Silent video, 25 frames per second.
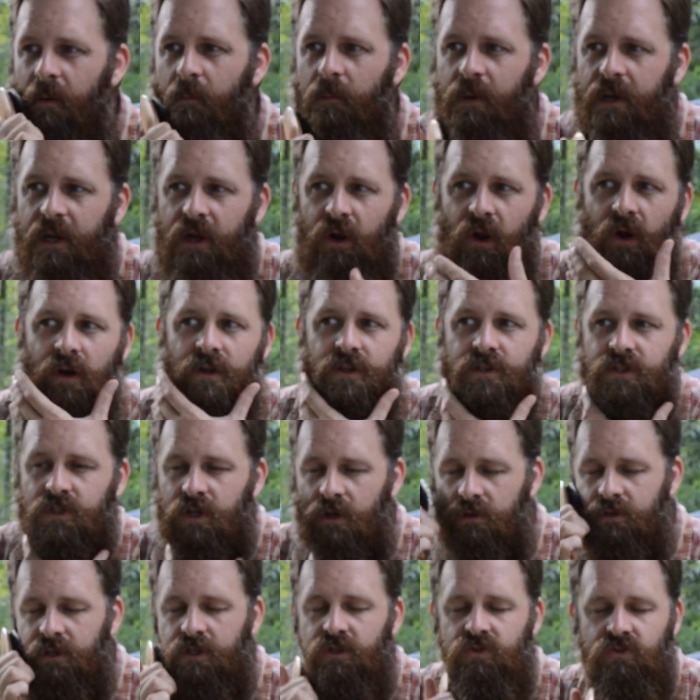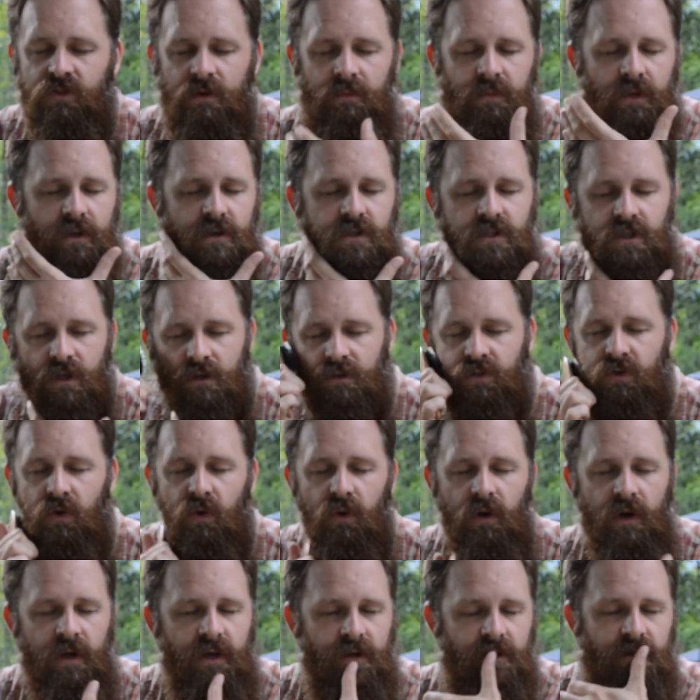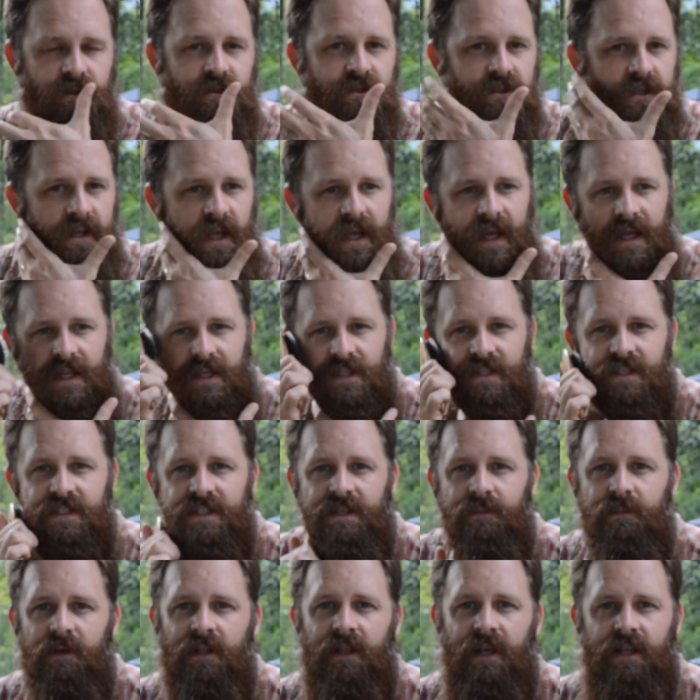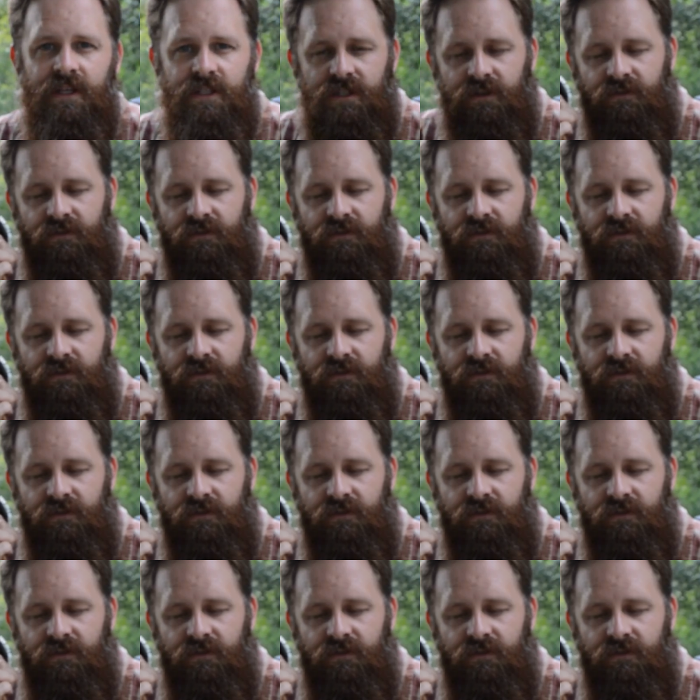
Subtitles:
but it also distributes those oils and stimulates the